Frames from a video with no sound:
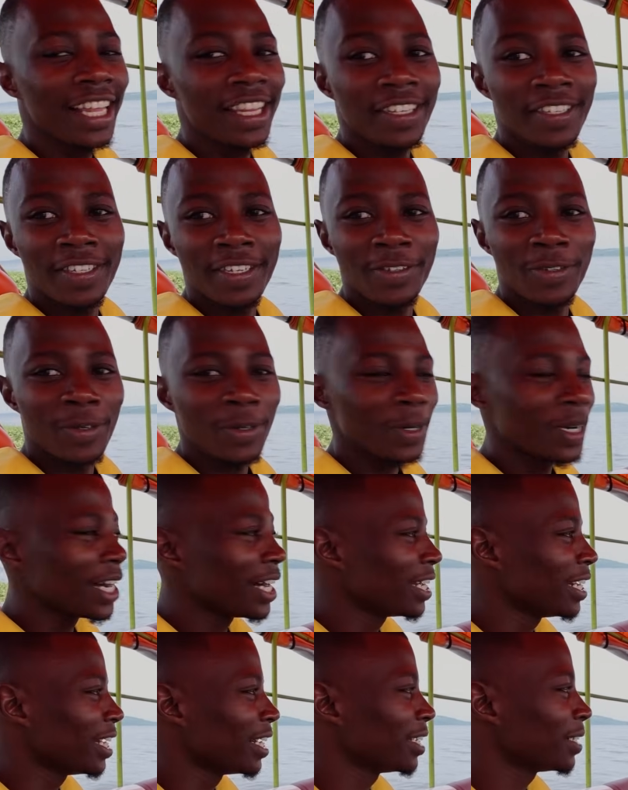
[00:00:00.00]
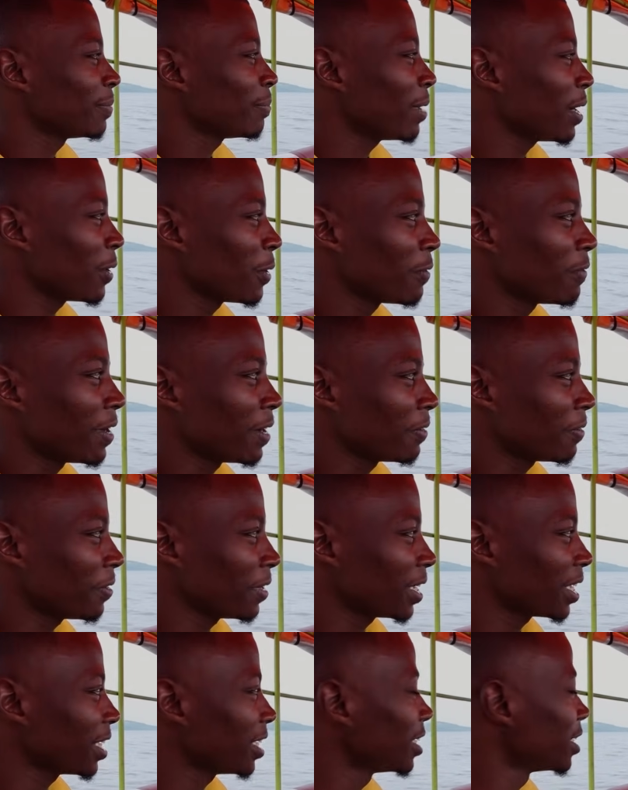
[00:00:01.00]
This is Uganda, part of
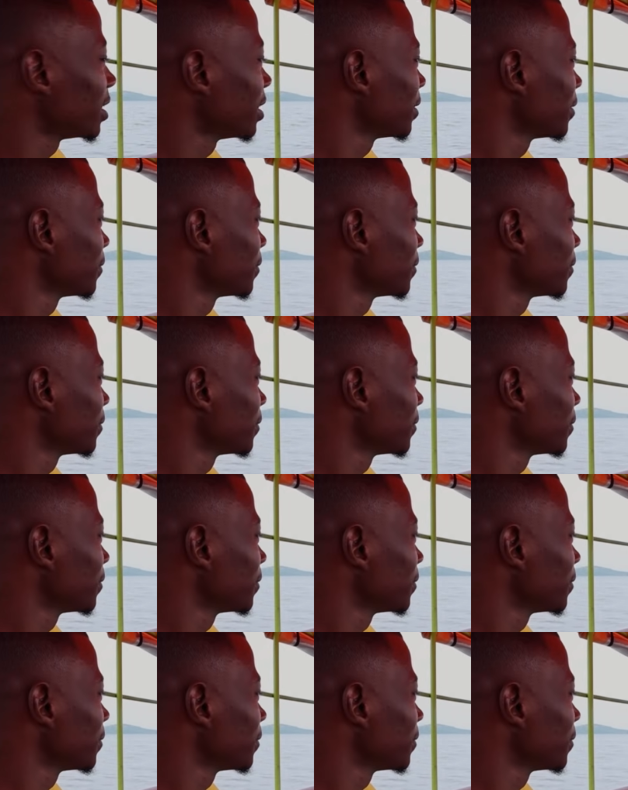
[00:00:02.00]
Africa.